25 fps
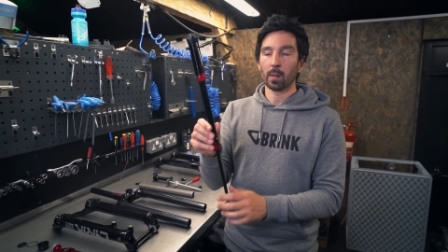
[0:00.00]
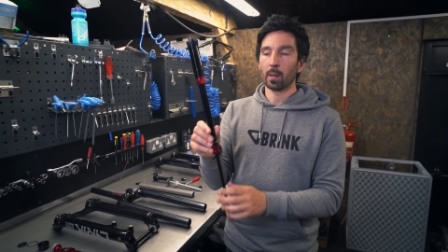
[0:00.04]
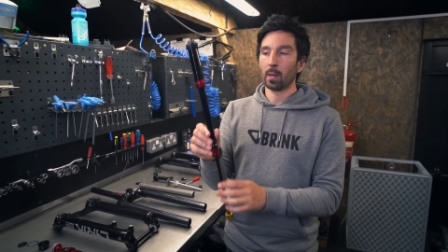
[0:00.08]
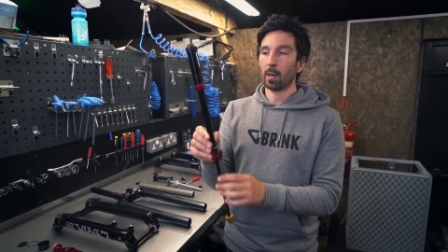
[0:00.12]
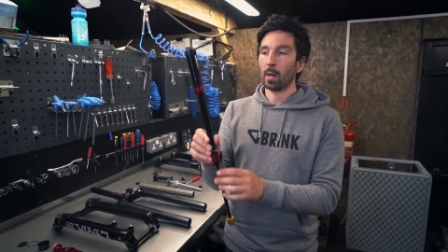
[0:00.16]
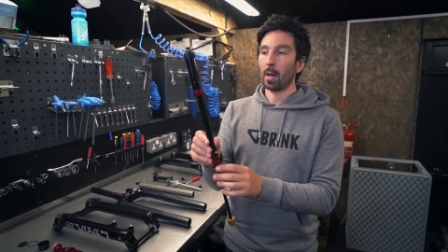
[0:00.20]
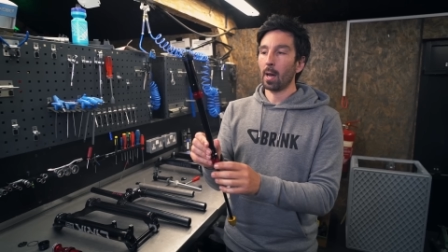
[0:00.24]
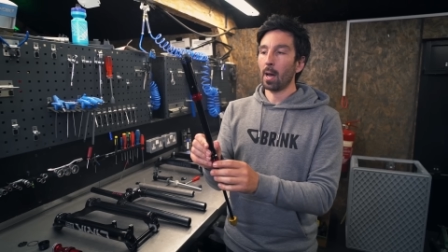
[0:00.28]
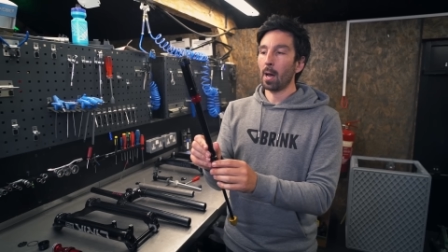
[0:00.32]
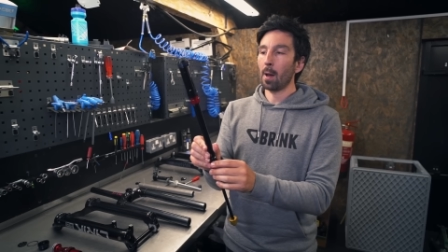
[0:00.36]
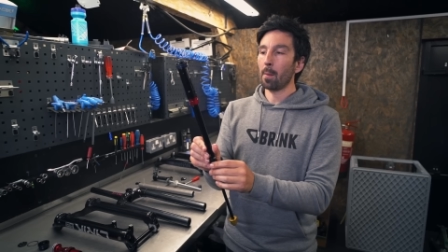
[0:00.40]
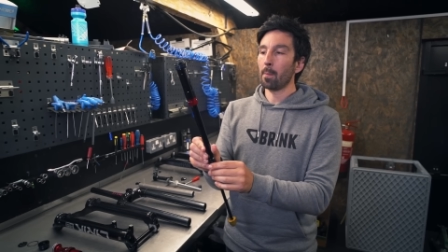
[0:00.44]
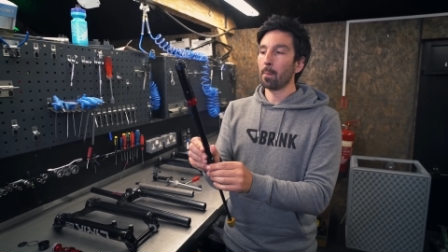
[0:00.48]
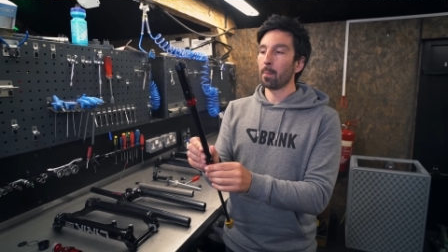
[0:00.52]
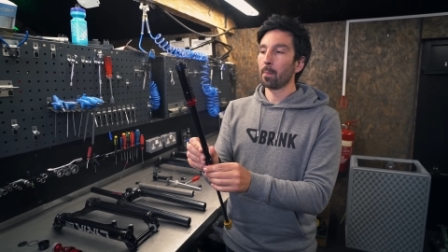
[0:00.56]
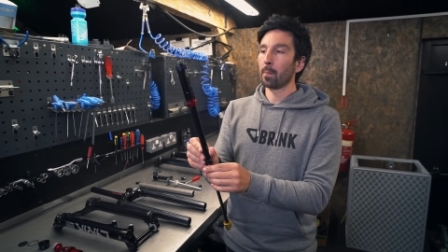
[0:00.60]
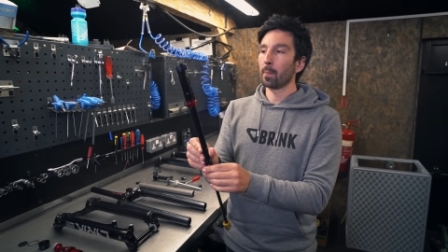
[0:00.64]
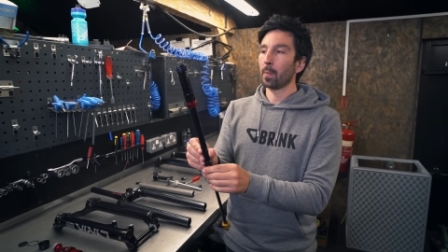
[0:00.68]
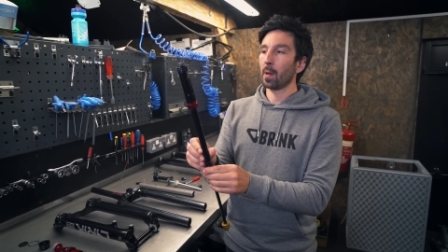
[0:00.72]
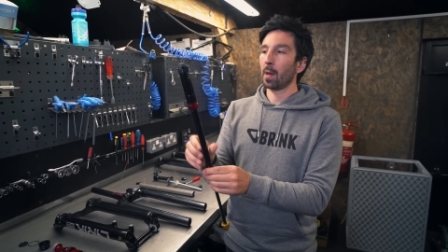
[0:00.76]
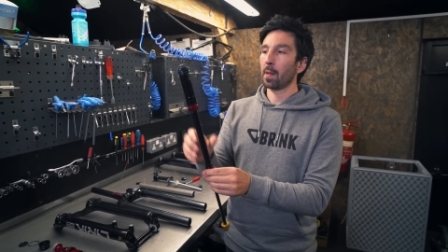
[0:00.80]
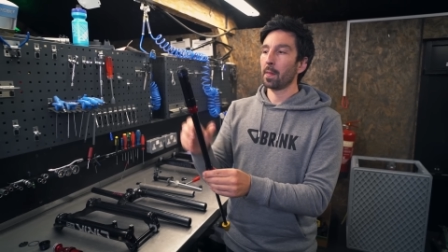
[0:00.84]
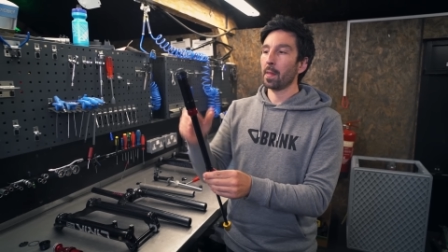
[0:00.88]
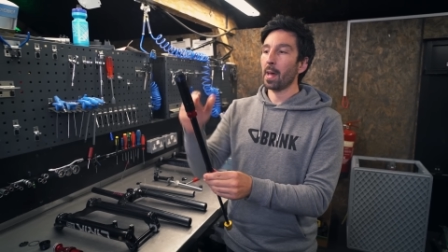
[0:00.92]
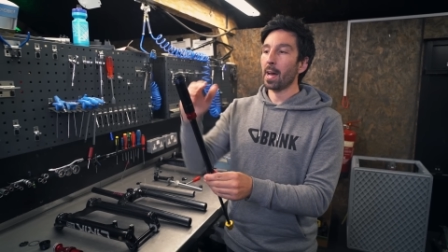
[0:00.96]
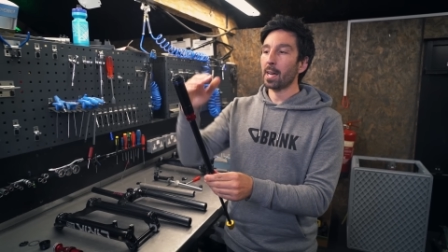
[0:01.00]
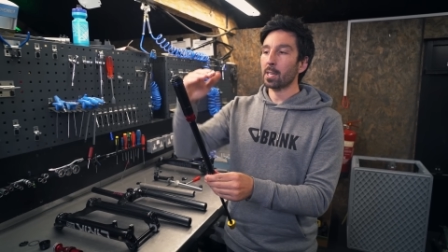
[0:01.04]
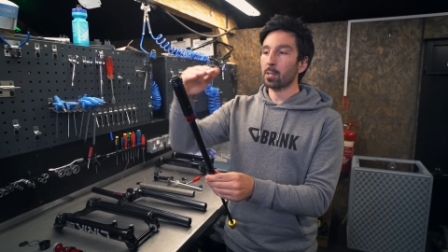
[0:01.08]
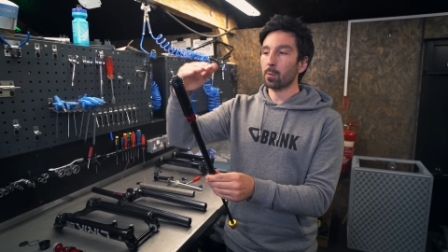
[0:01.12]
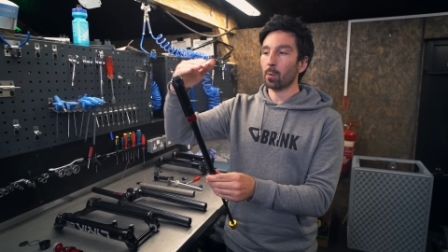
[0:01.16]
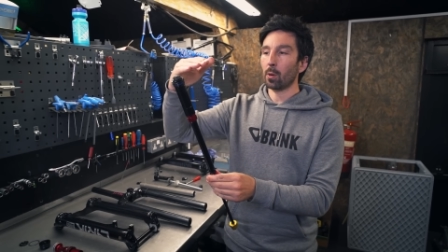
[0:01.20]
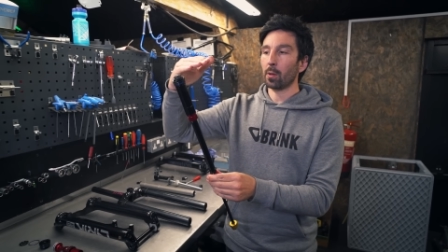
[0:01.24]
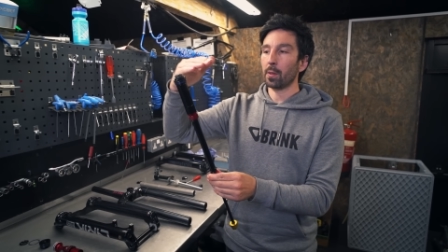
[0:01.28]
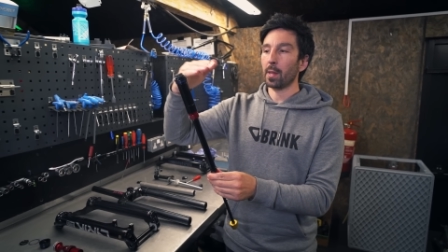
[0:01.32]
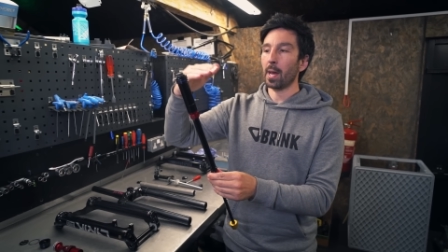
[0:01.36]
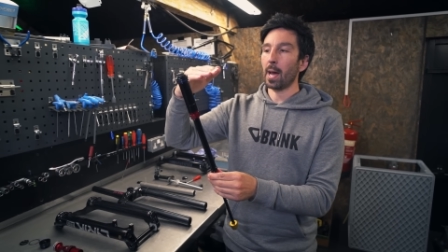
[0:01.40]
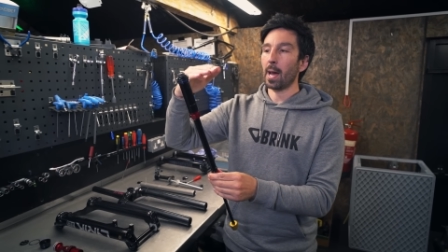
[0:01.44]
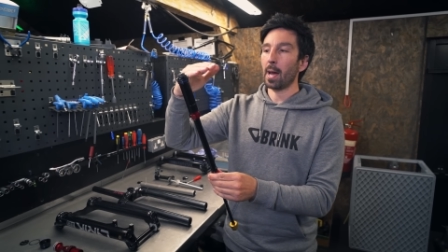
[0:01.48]
And that's
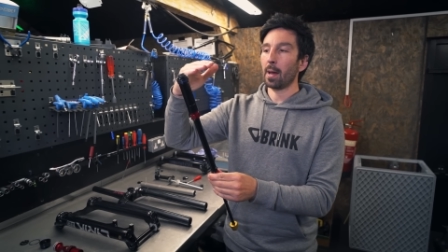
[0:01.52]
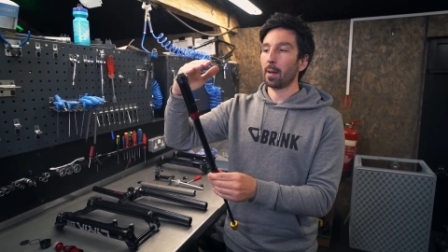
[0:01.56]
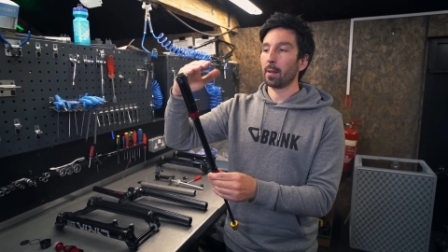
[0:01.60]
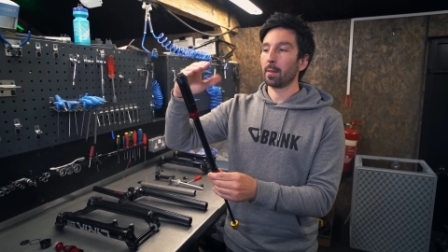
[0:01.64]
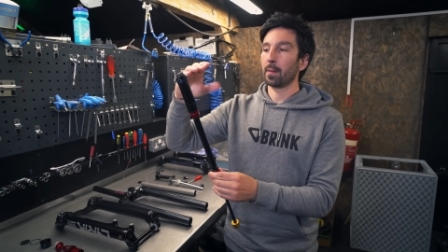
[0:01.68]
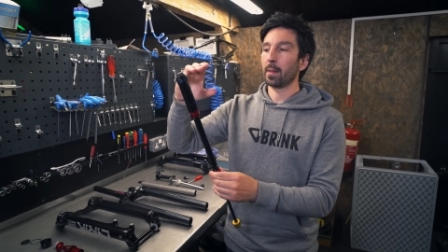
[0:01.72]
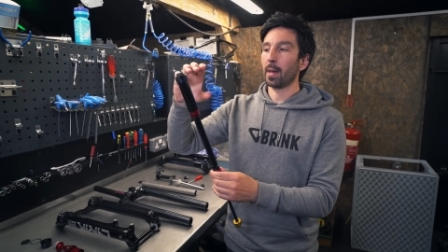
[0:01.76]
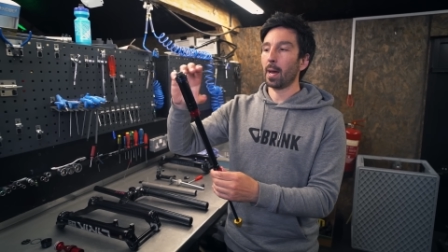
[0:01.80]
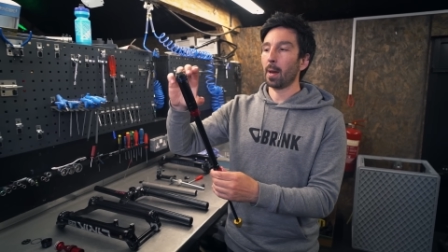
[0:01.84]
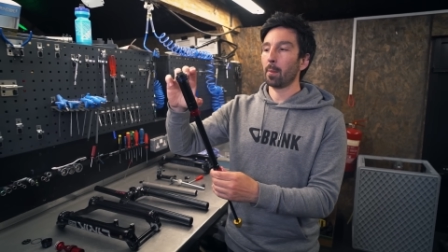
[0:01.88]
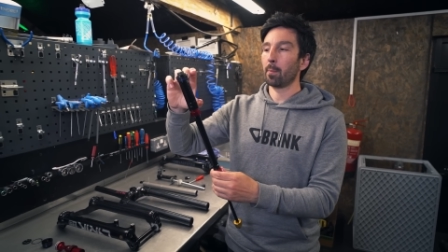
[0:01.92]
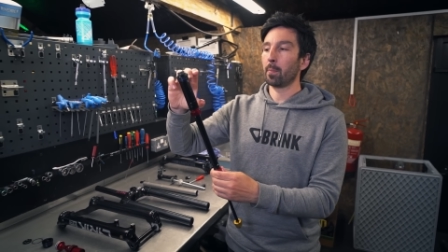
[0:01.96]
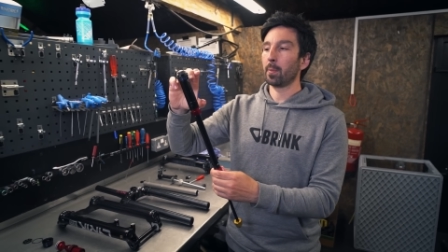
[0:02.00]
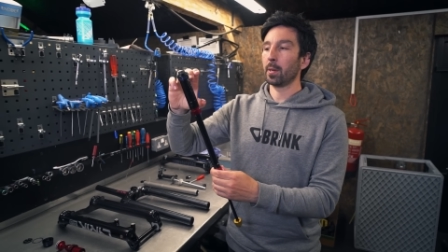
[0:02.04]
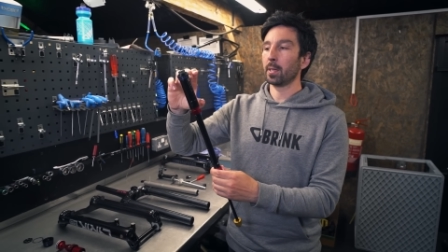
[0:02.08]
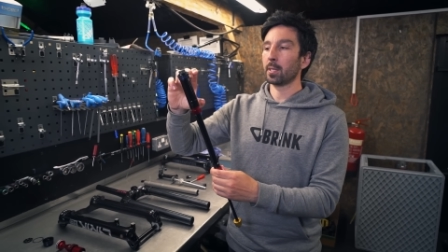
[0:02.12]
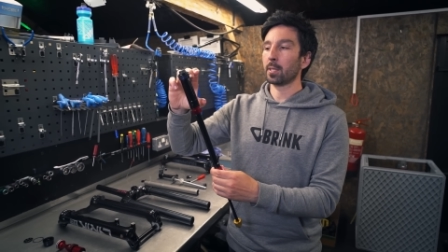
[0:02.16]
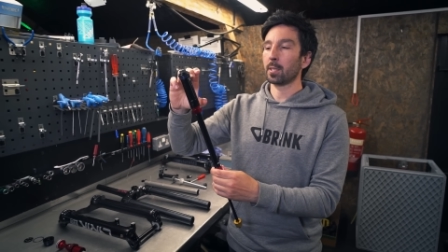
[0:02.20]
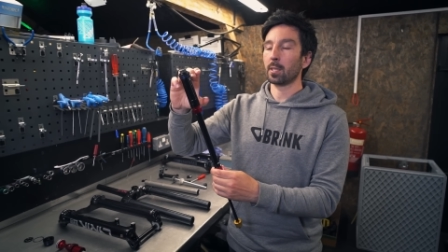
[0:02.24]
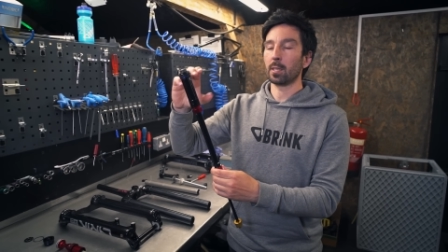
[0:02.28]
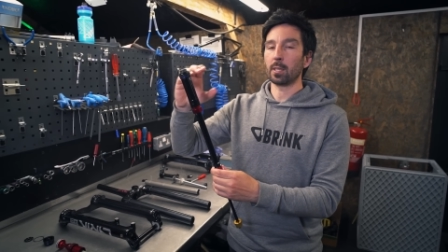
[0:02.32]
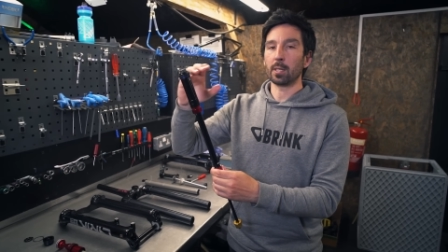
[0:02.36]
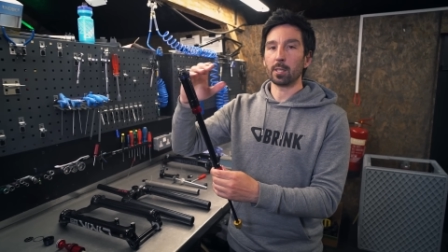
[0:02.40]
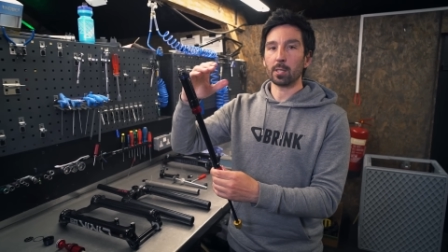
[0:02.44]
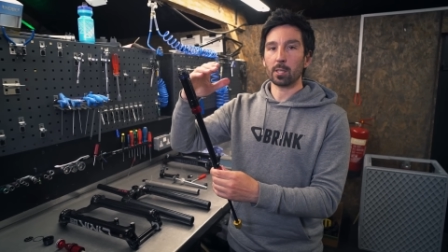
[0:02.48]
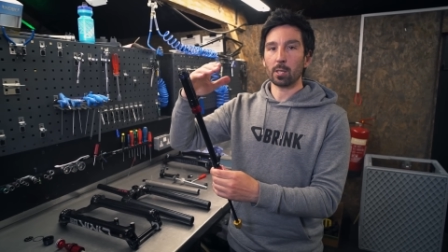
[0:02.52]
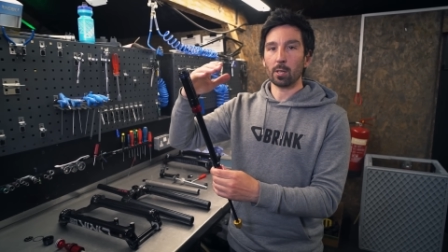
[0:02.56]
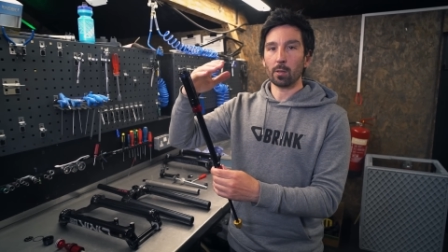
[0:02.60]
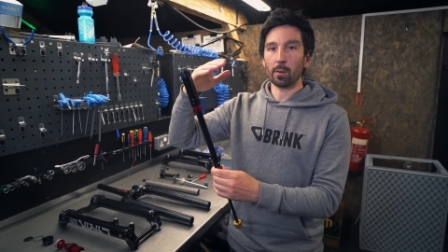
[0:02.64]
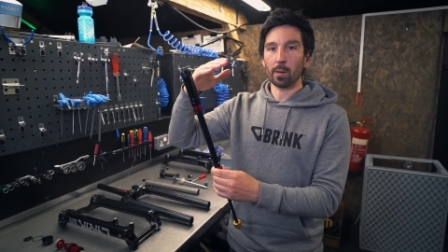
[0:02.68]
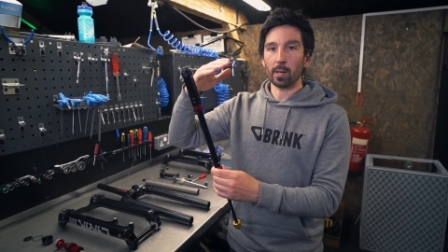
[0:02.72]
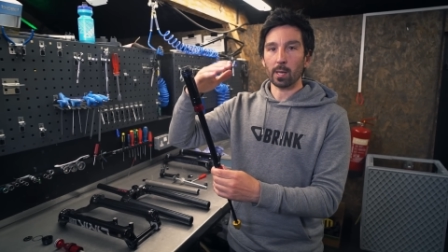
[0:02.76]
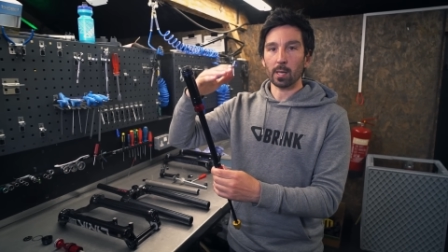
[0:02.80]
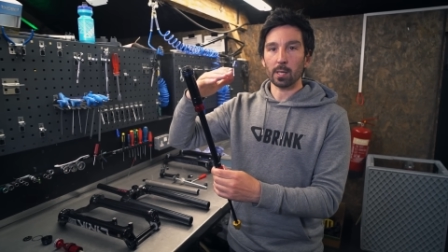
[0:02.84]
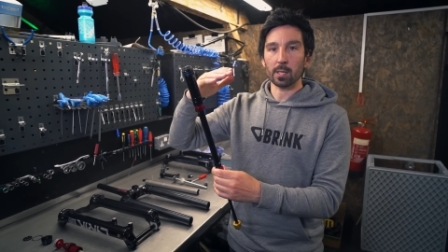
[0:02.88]
what that piston is doing.